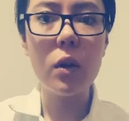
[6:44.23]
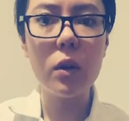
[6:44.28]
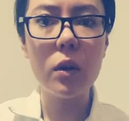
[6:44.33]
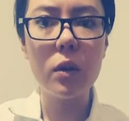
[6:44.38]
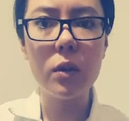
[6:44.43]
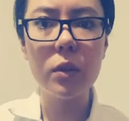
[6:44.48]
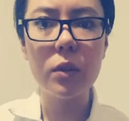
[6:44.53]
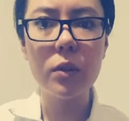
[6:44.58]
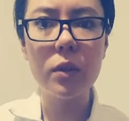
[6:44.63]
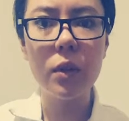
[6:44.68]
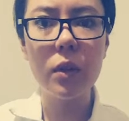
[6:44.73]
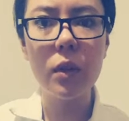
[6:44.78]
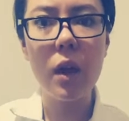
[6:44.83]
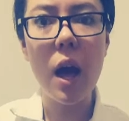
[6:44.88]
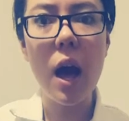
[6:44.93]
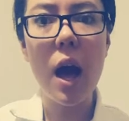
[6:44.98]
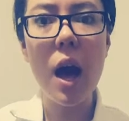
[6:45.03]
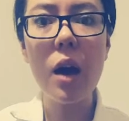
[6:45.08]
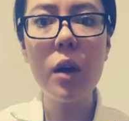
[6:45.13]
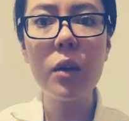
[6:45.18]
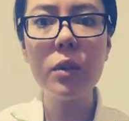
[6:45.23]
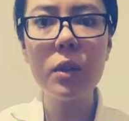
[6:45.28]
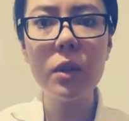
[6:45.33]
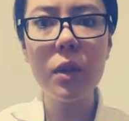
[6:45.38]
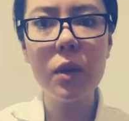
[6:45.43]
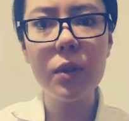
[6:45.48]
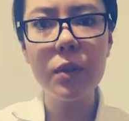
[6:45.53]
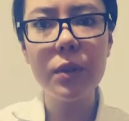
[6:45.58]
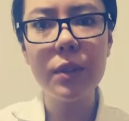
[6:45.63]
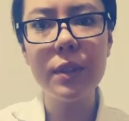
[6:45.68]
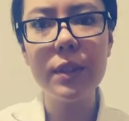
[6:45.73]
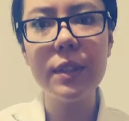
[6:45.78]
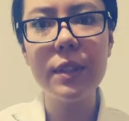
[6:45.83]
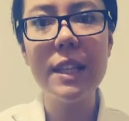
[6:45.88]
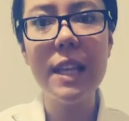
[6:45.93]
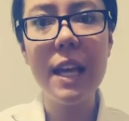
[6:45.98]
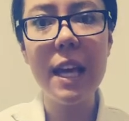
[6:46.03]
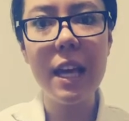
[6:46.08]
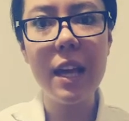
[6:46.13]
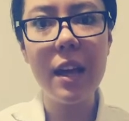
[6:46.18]
on how long
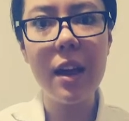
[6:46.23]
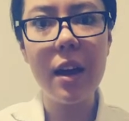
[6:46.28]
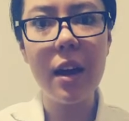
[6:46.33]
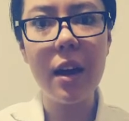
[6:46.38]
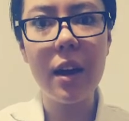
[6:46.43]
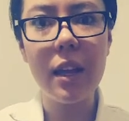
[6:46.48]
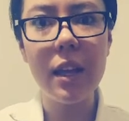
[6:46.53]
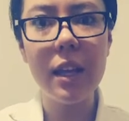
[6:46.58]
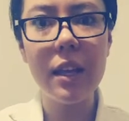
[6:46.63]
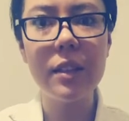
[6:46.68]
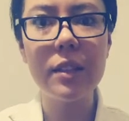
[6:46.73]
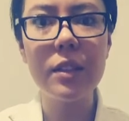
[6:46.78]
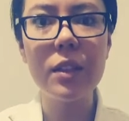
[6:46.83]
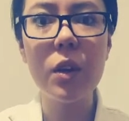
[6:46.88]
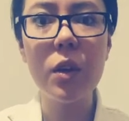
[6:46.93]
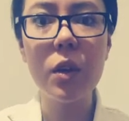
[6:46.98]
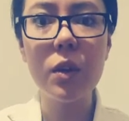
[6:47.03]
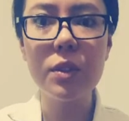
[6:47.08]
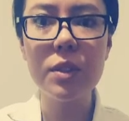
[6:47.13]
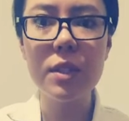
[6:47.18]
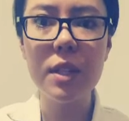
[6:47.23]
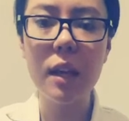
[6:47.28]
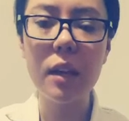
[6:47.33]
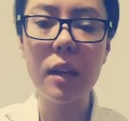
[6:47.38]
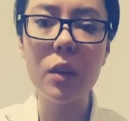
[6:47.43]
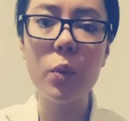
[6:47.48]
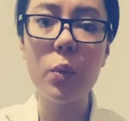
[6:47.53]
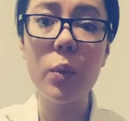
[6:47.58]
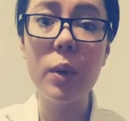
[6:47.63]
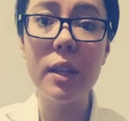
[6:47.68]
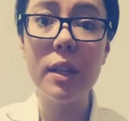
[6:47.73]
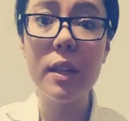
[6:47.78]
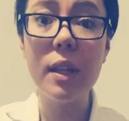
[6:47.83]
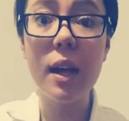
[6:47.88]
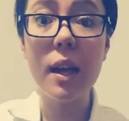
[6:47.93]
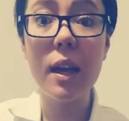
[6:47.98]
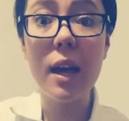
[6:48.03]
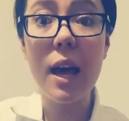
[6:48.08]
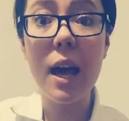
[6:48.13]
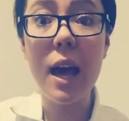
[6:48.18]
they are in contact with
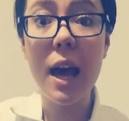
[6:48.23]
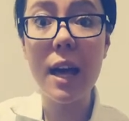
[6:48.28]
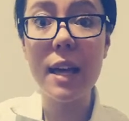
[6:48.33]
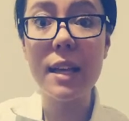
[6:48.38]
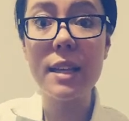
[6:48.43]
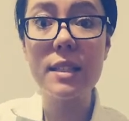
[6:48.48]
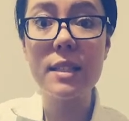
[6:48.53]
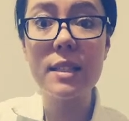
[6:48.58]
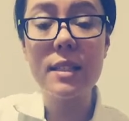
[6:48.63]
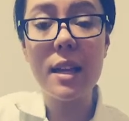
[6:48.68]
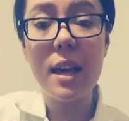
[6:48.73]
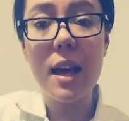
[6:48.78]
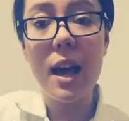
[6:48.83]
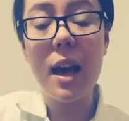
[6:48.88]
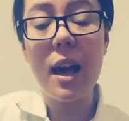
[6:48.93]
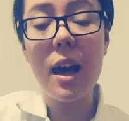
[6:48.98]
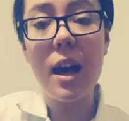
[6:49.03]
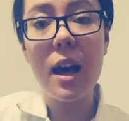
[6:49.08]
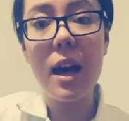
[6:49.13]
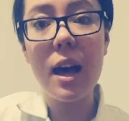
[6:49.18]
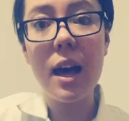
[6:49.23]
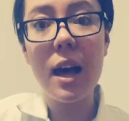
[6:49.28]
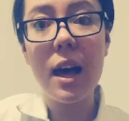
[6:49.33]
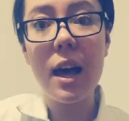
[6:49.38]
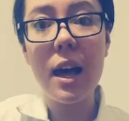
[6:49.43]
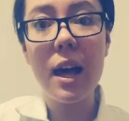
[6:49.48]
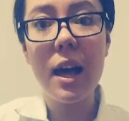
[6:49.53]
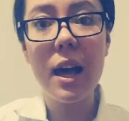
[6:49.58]
has a